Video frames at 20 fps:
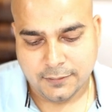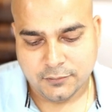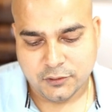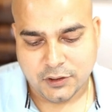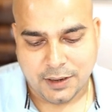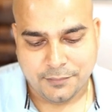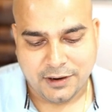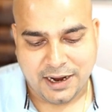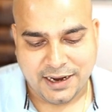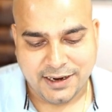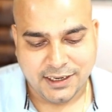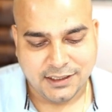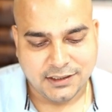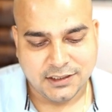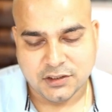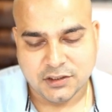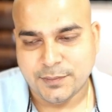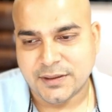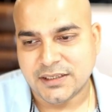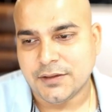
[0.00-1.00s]
So I'm writing
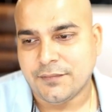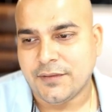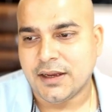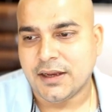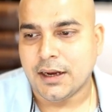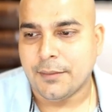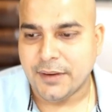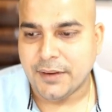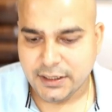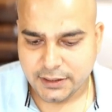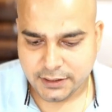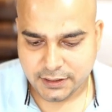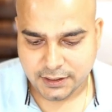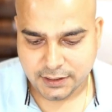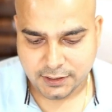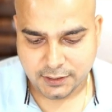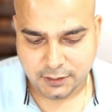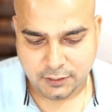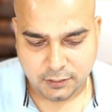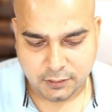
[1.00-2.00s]
this specific comment.
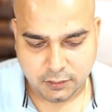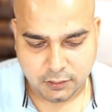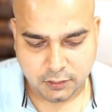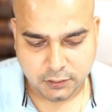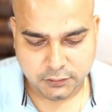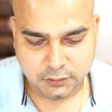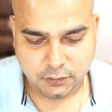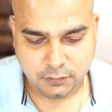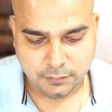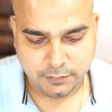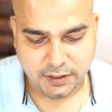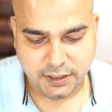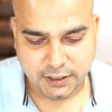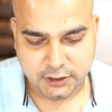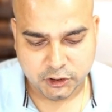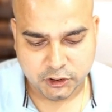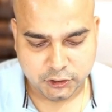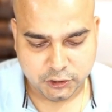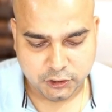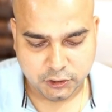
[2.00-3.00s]
Uh, also
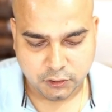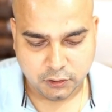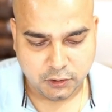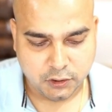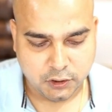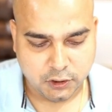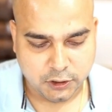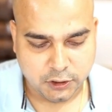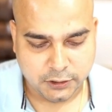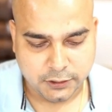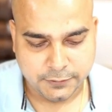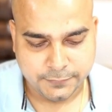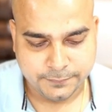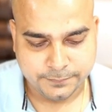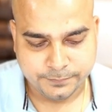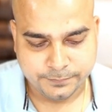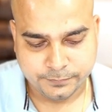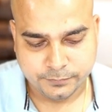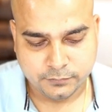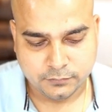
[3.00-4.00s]
make sure
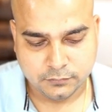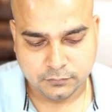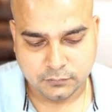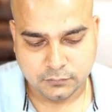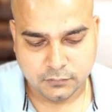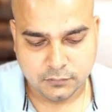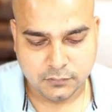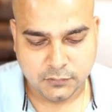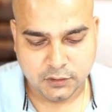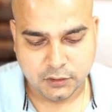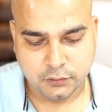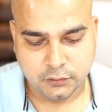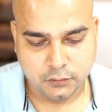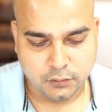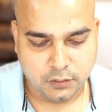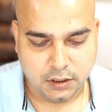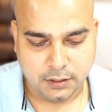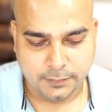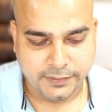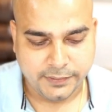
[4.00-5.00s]

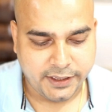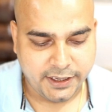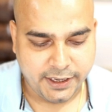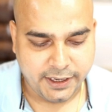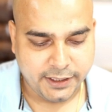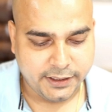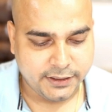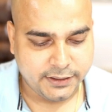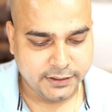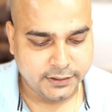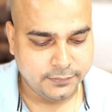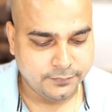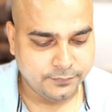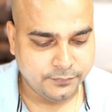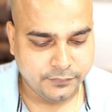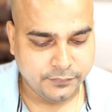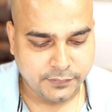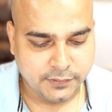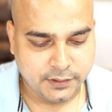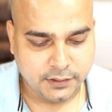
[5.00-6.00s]
to update
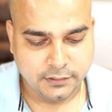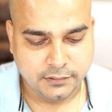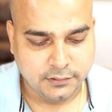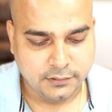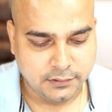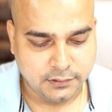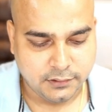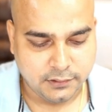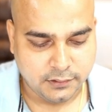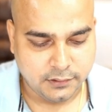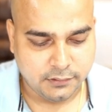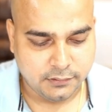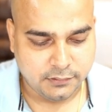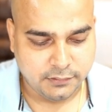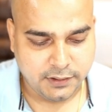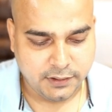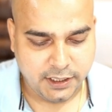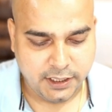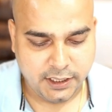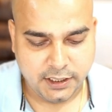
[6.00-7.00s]
the
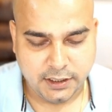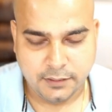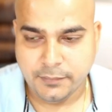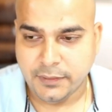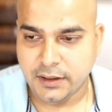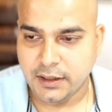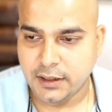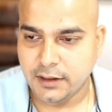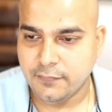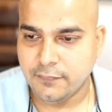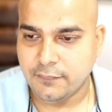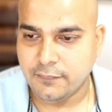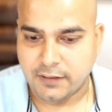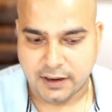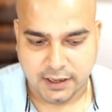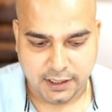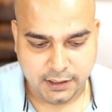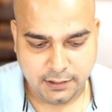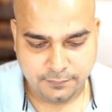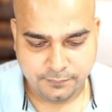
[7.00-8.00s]
readme
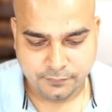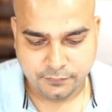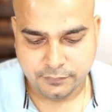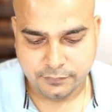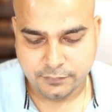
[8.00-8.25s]
file.